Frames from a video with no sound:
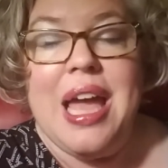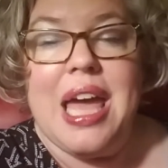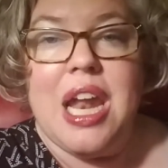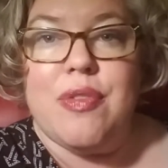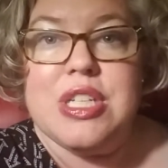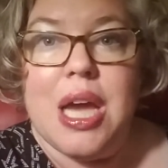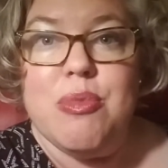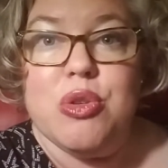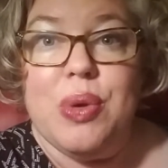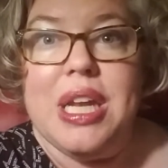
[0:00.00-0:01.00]
And every
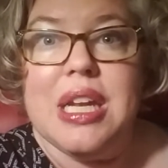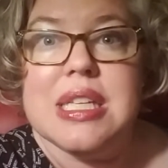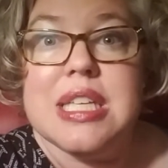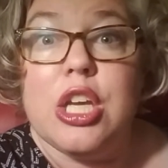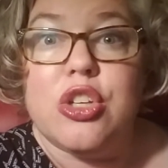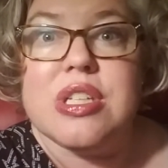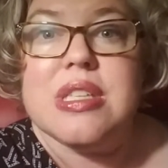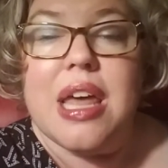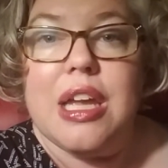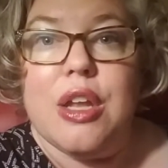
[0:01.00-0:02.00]
time you read it, it's like you're
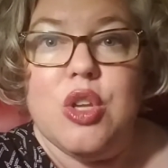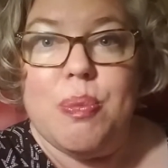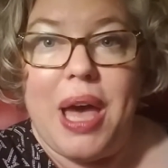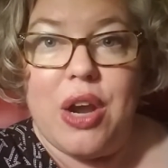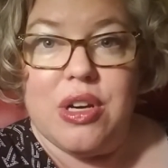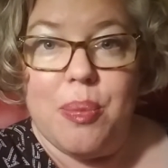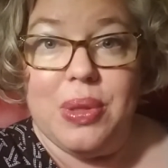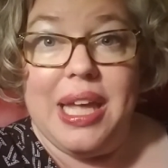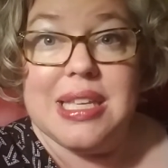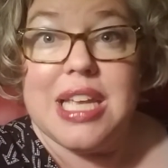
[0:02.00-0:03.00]
setting a new pattern in
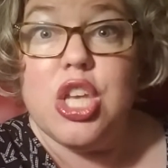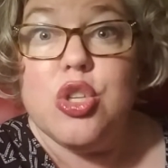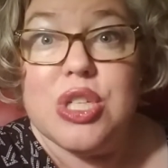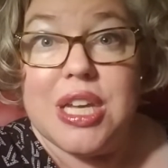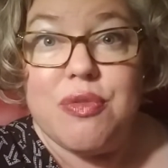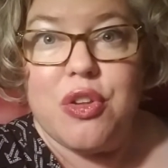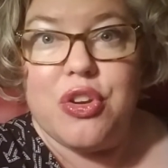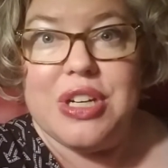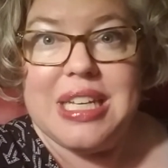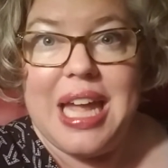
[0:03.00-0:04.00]
place. And you do that for
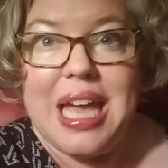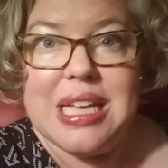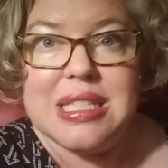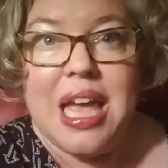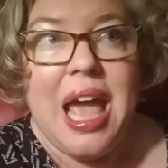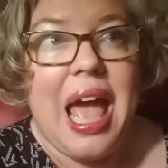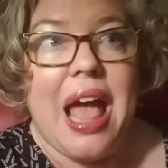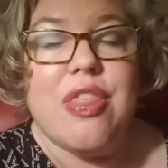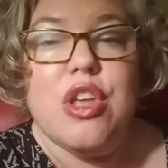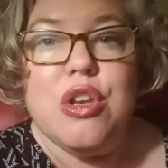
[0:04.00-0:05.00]
30 days
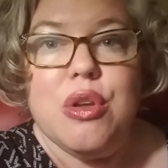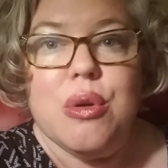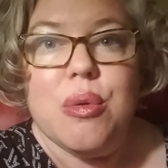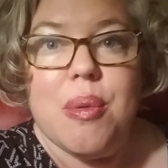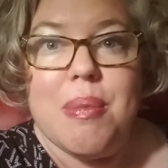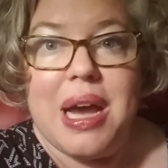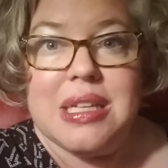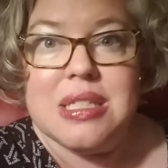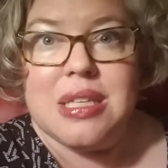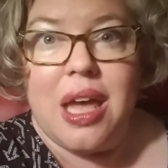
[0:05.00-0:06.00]
and the new
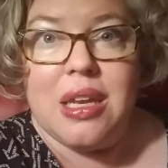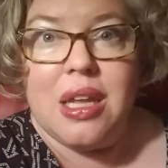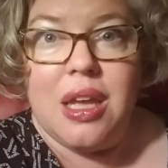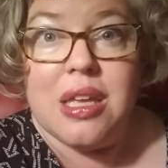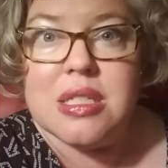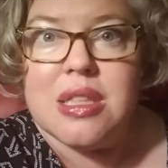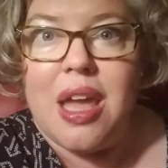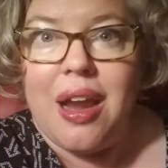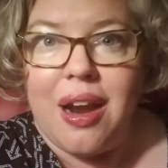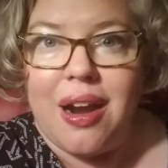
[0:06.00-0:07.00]
mindset is
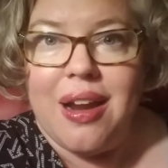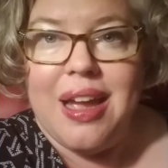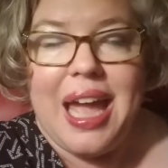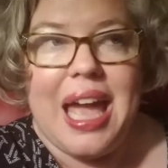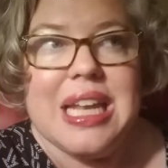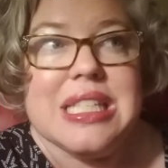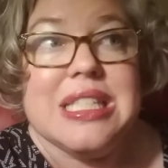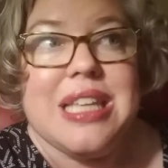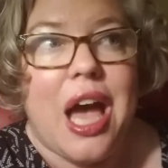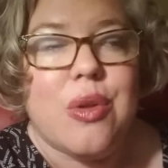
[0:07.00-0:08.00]
there. And it
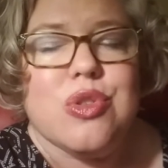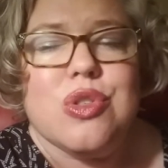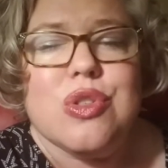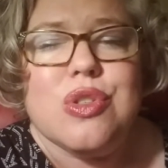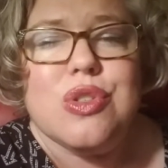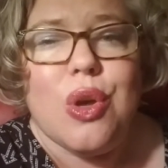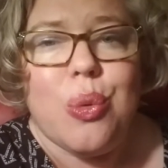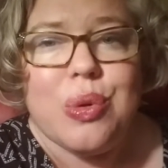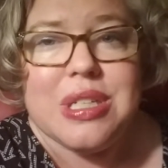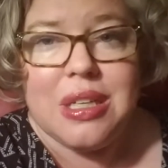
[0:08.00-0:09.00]
sounds so
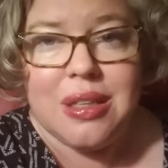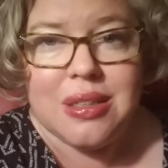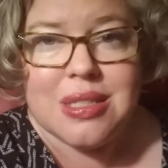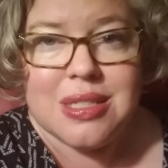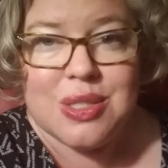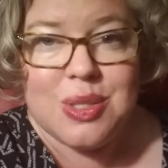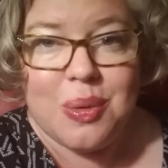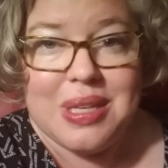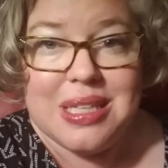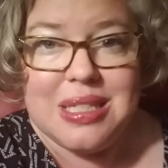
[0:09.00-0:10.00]
ridiculous and so
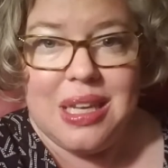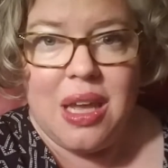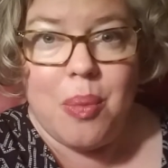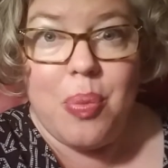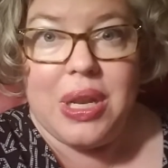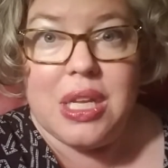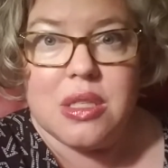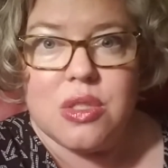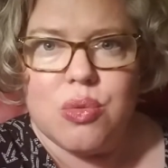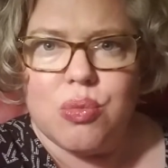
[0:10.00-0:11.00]
easy, but
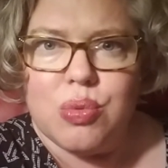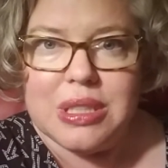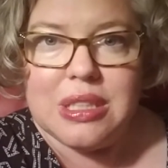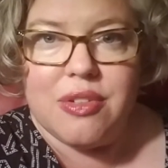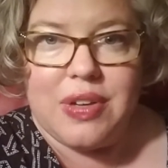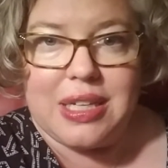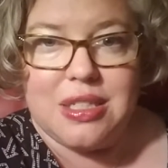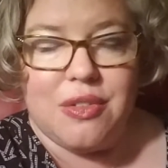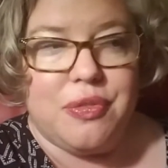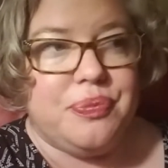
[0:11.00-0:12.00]
it's really
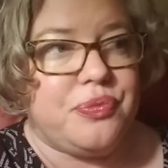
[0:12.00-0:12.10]
effective.